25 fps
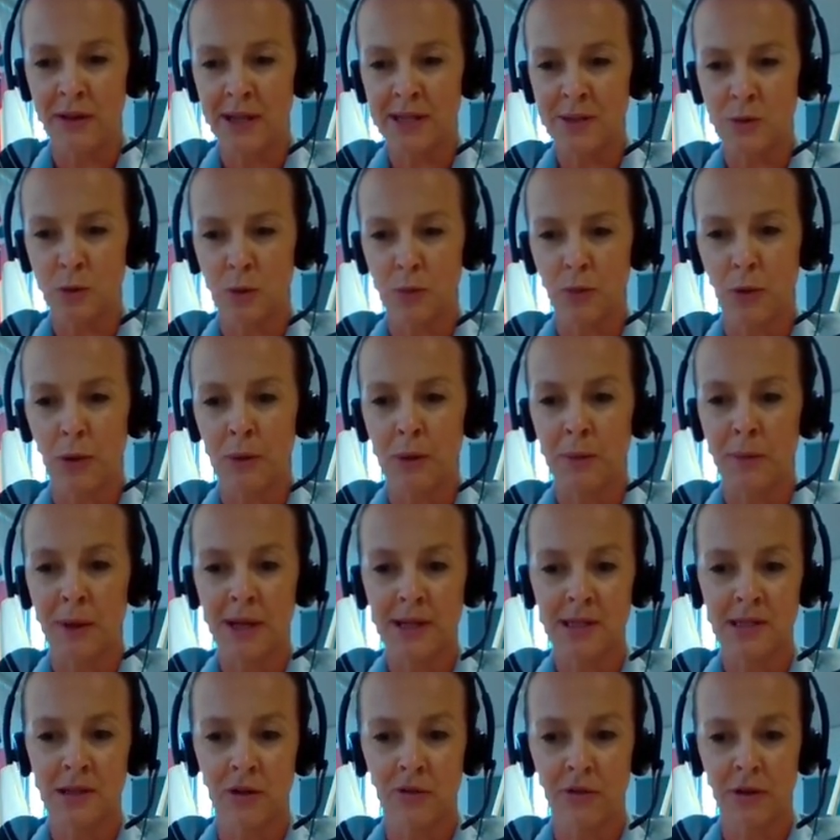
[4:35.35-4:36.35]
And that's what probably
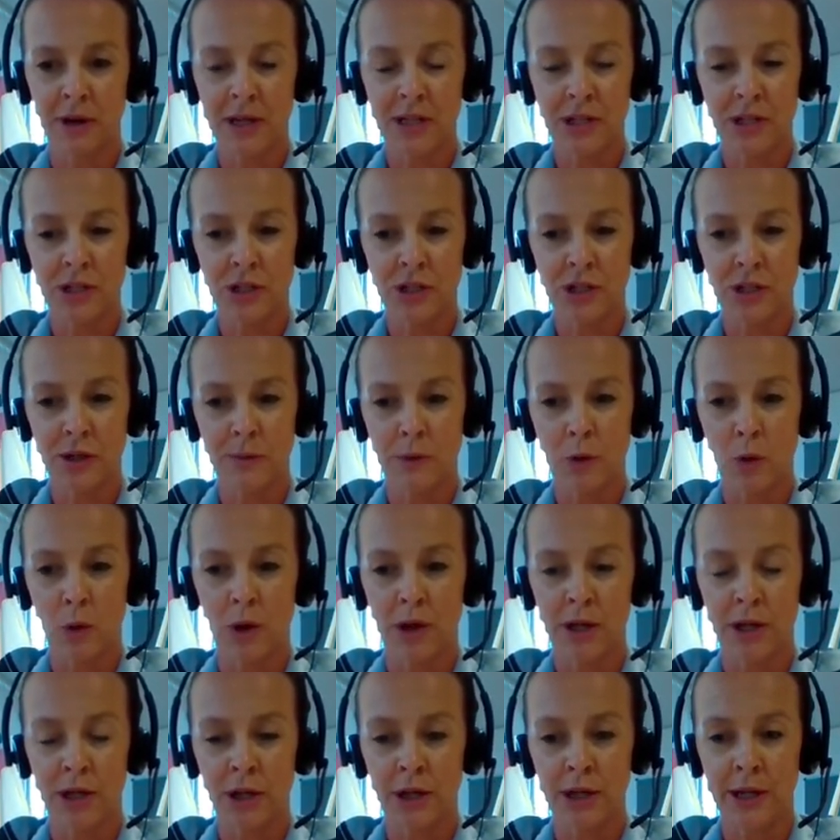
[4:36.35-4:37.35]
makes our relationship
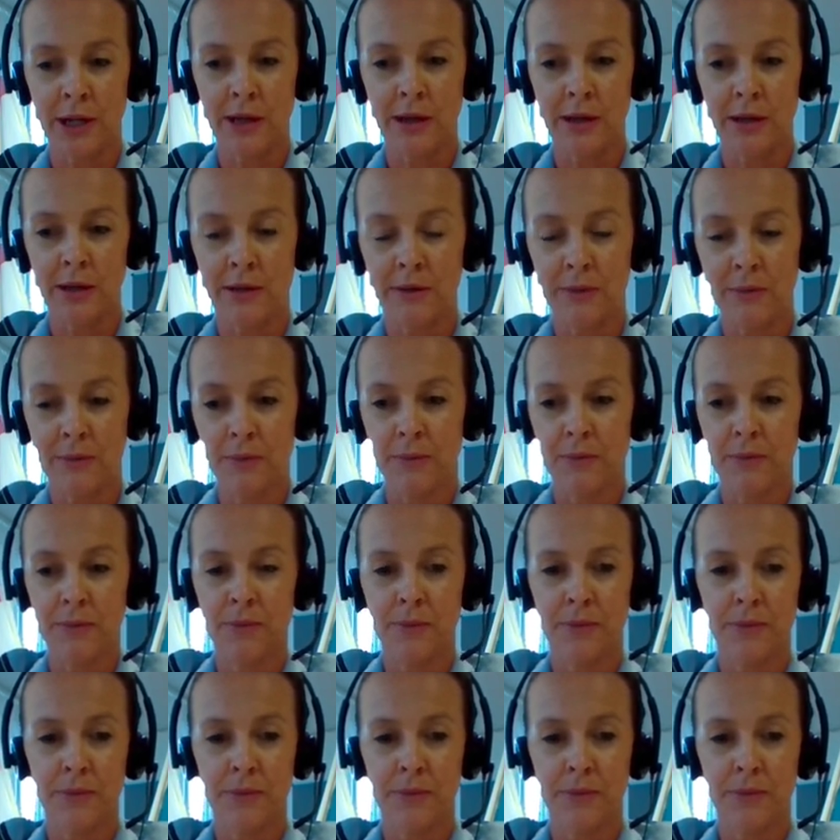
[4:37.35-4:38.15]
quite unique.